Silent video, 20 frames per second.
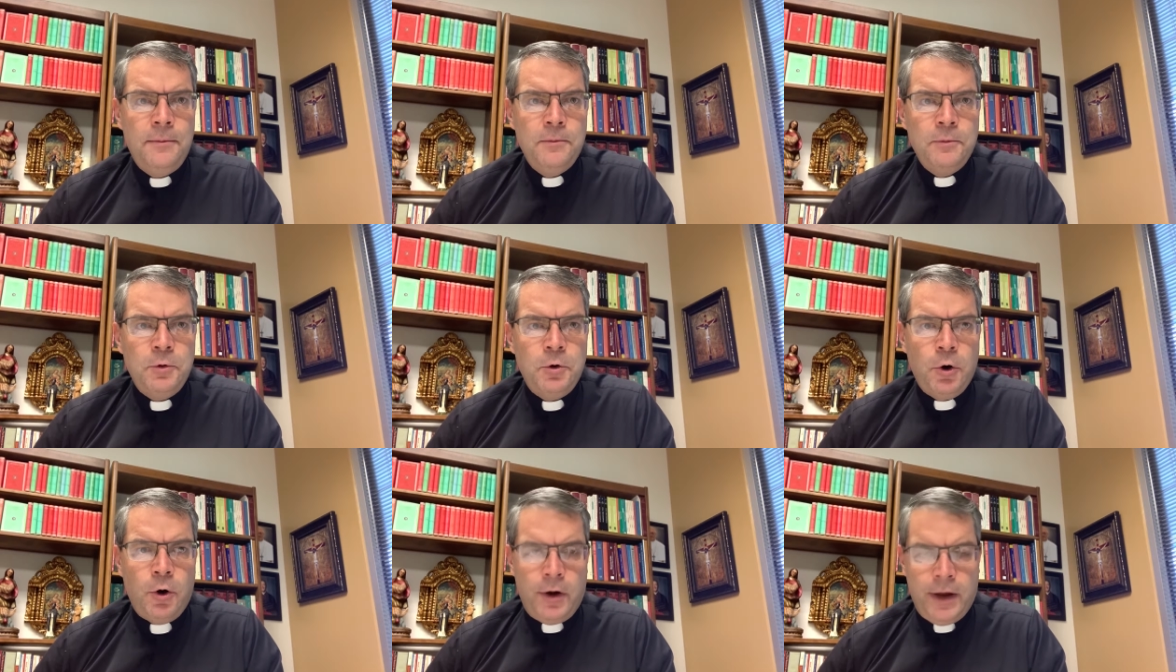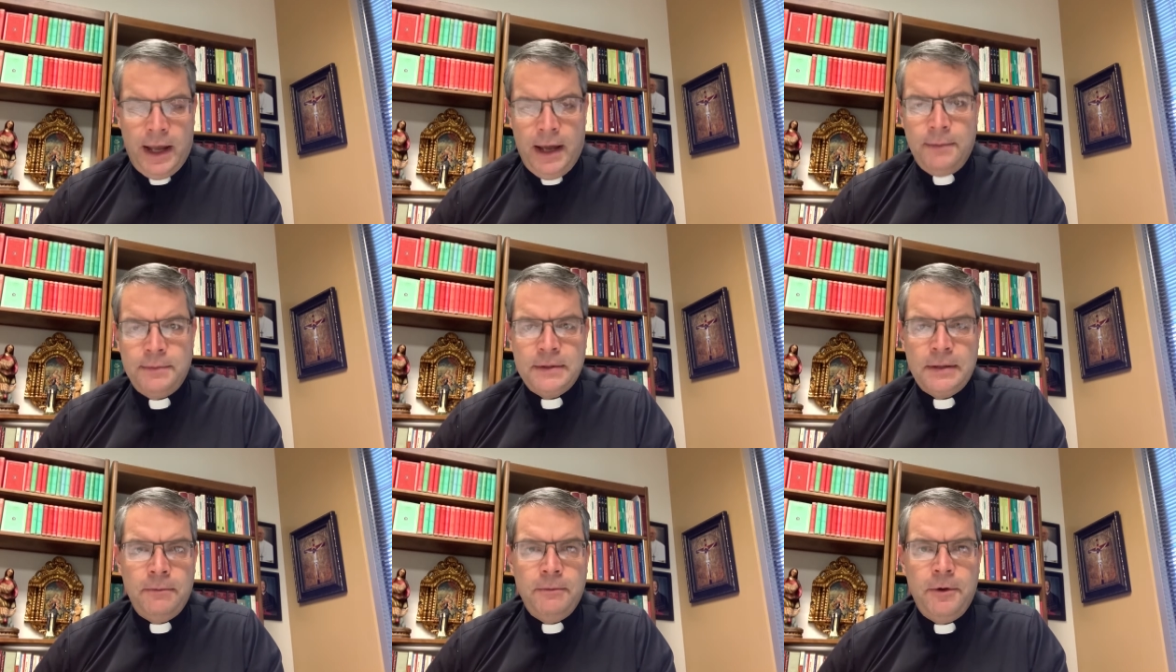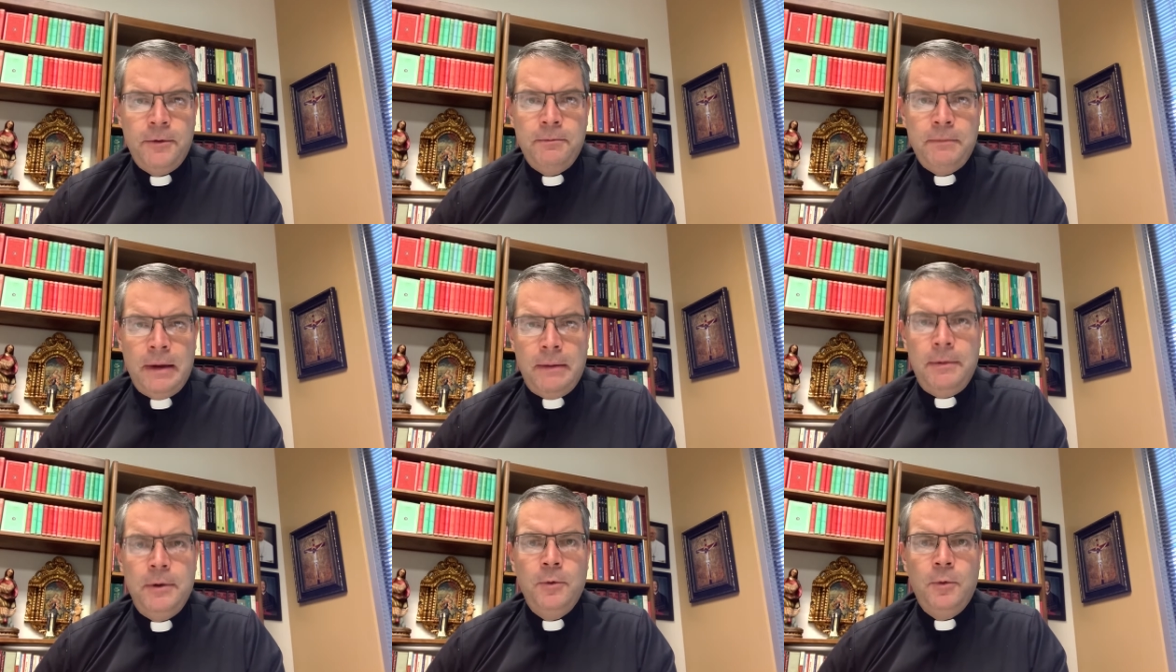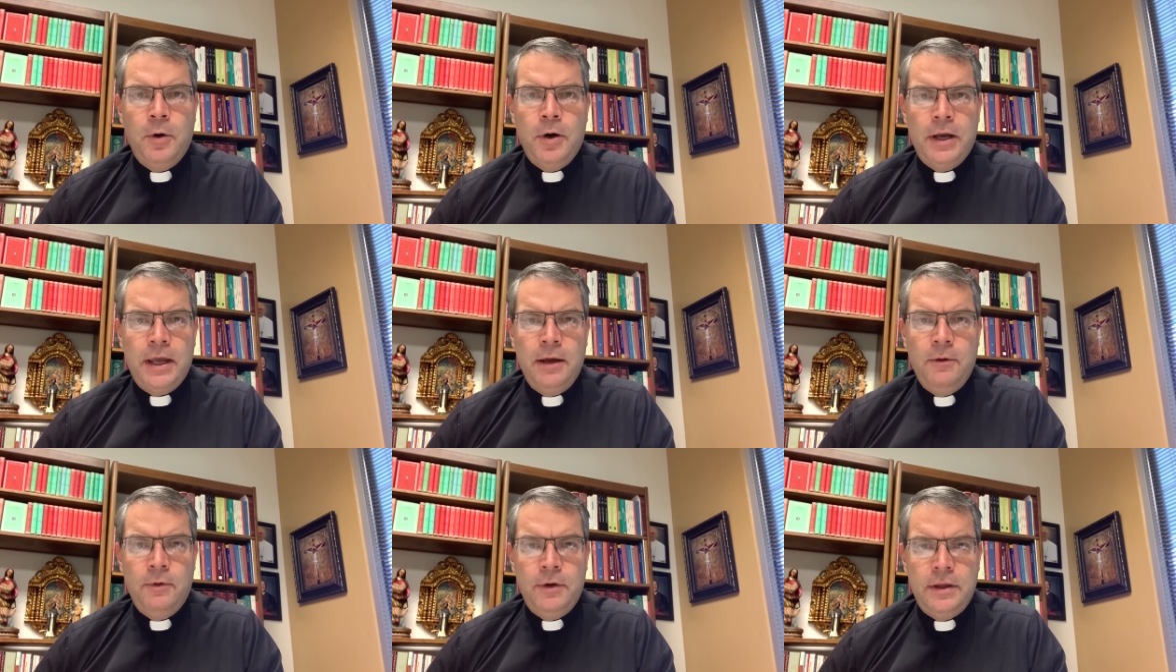growing up, some of them maybe
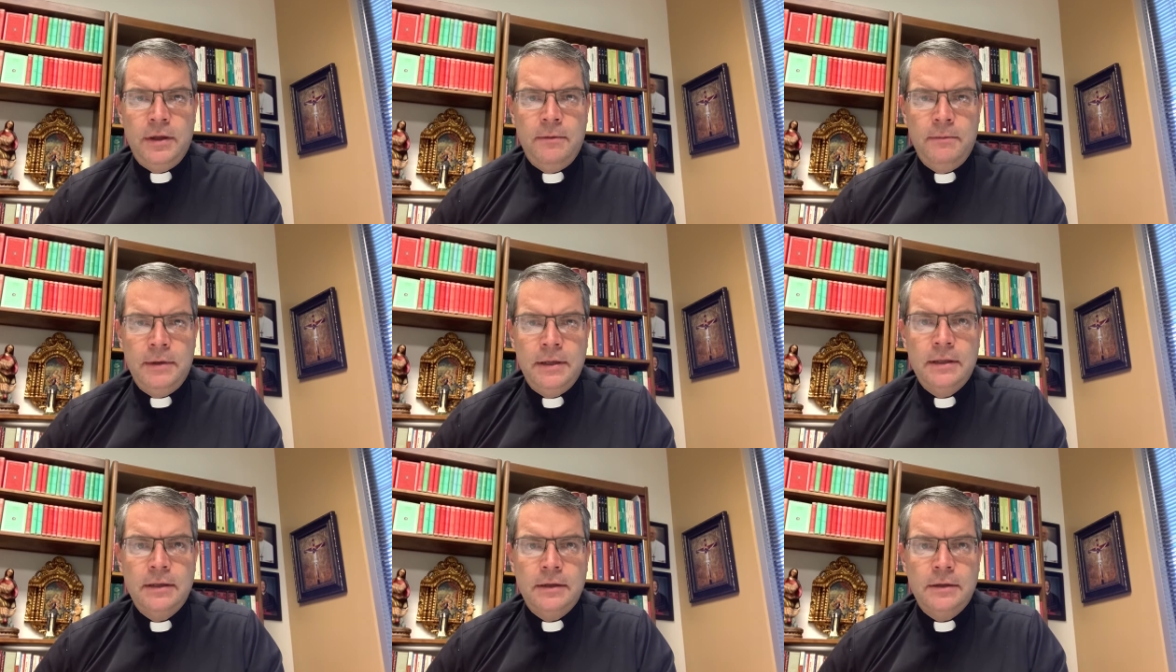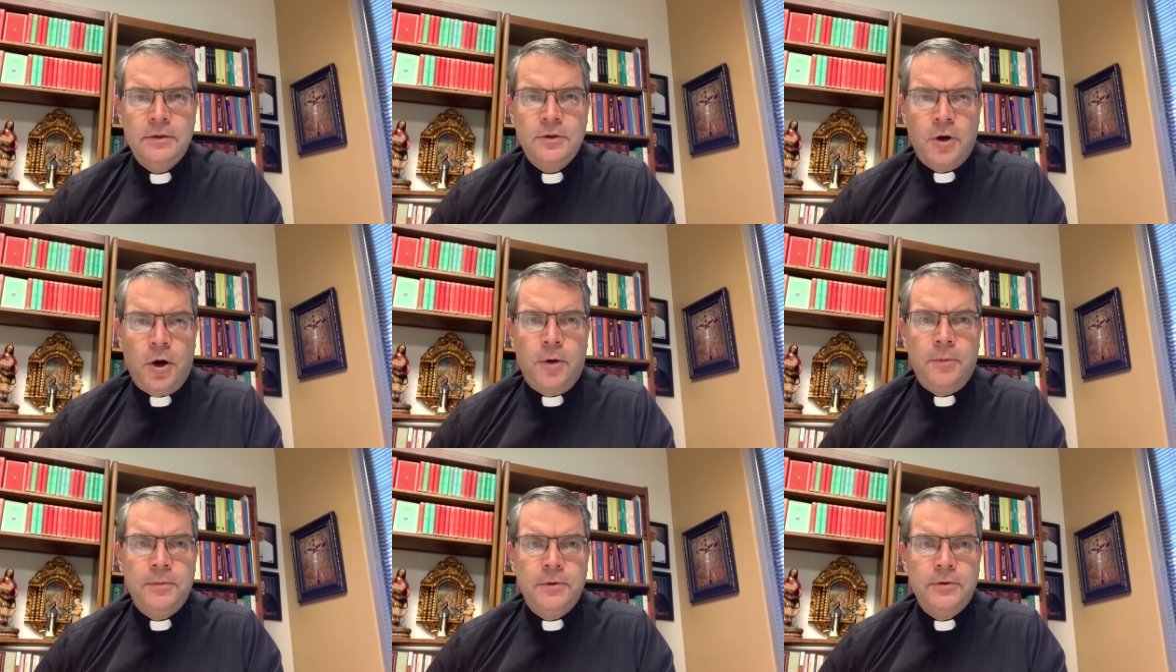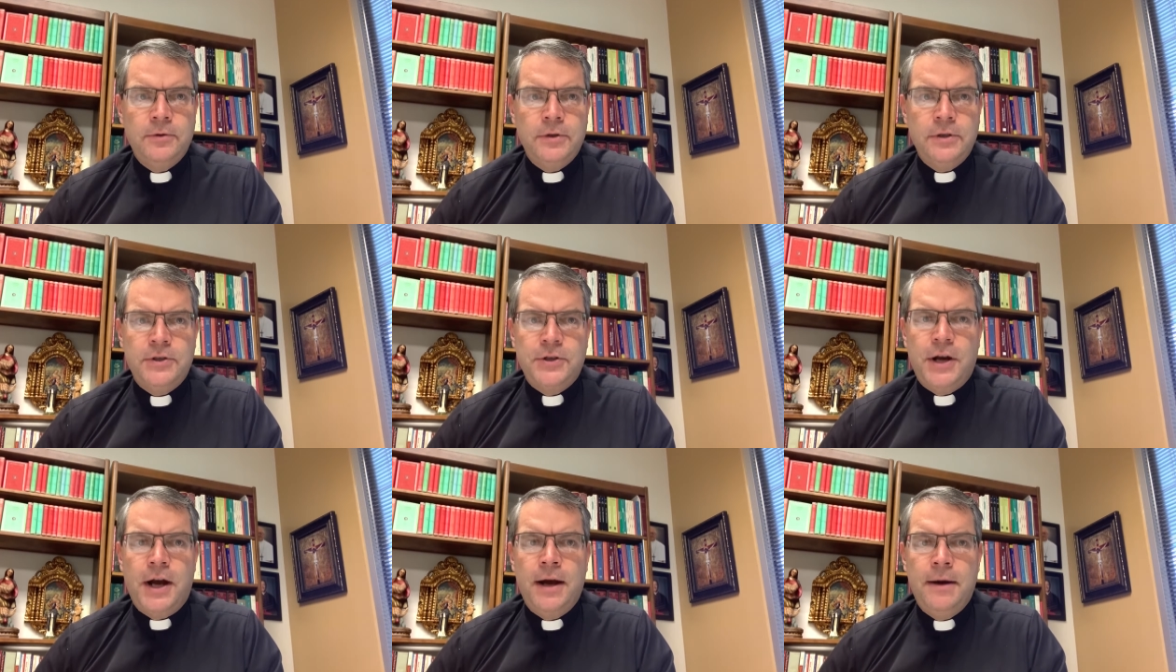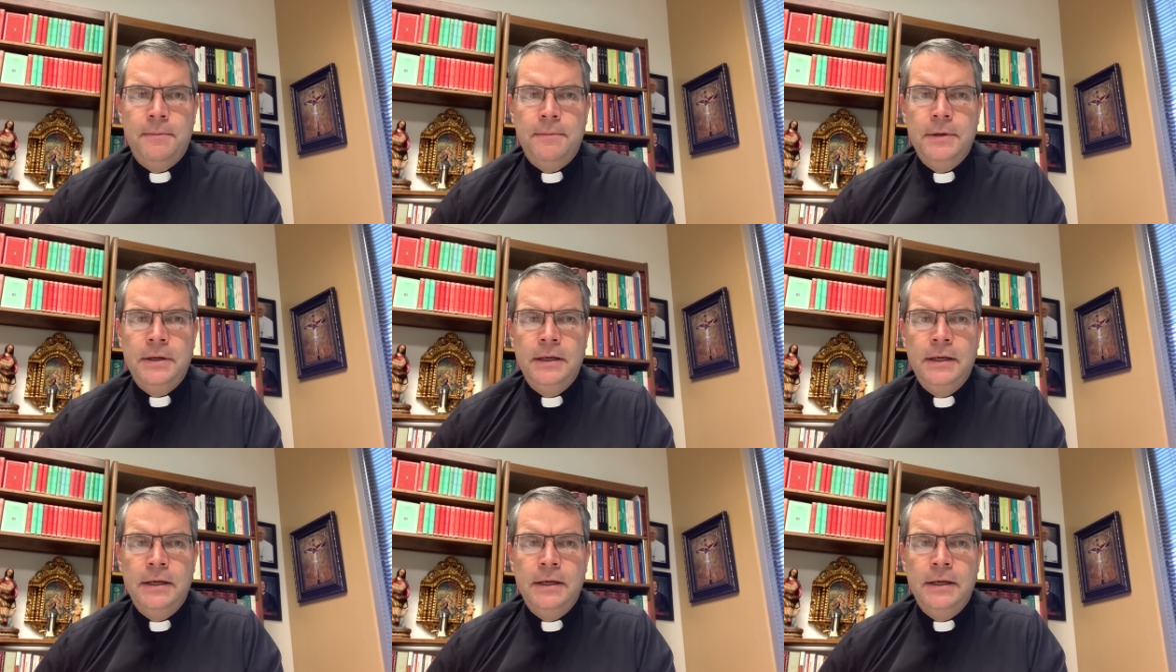working with him in his carpentry shop